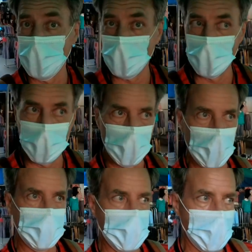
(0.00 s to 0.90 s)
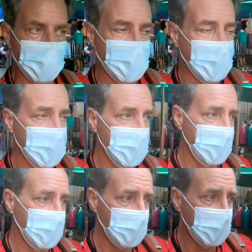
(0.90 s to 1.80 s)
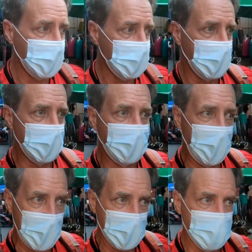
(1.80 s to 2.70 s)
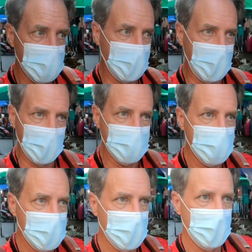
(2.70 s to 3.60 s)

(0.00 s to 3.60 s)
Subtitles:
everything worked out. In fact, it